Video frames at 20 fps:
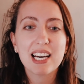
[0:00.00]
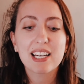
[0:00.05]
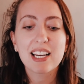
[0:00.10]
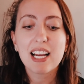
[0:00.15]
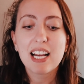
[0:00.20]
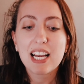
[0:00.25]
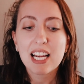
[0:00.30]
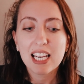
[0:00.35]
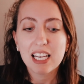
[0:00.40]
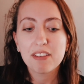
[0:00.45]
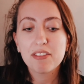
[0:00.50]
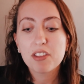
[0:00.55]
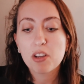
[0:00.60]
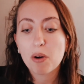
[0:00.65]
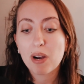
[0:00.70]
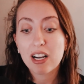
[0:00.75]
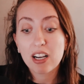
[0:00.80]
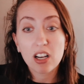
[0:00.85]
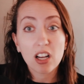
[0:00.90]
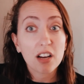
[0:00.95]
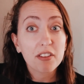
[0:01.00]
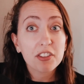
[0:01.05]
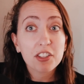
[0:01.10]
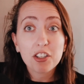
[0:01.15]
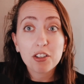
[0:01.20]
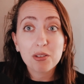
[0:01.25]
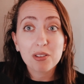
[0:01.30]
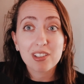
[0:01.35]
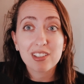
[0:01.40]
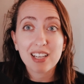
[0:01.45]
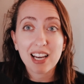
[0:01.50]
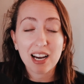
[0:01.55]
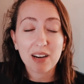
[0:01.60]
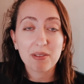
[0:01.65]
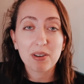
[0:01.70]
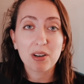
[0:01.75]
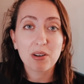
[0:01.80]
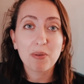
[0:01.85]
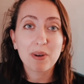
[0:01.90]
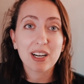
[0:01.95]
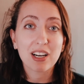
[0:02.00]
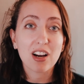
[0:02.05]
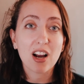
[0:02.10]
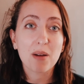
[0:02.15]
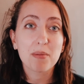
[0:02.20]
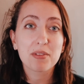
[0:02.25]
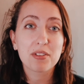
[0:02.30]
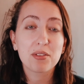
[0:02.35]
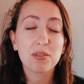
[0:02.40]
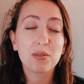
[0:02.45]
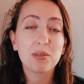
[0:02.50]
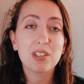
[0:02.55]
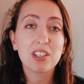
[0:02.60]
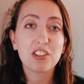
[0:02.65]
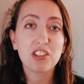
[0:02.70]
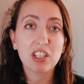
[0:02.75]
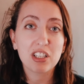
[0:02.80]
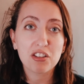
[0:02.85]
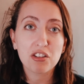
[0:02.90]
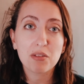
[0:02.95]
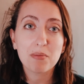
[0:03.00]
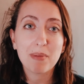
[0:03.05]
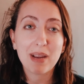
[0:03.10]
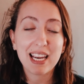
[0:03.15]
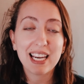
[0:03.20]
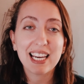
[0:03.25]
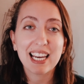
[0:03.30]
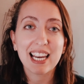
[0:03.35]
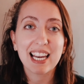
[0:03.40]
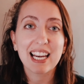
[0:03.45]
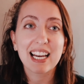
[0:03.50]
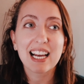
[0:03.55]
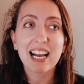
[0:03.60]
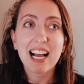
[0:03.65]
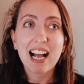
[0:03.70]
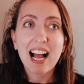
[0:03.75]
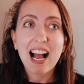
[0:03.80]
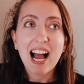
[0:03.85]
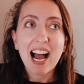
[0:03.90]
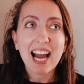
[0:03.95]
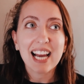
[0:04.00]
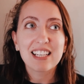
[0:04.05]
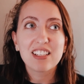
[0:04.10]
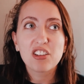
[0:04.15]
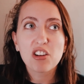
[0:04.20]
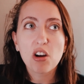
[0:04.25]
that even though I love to use tarot when it comes to decision making, I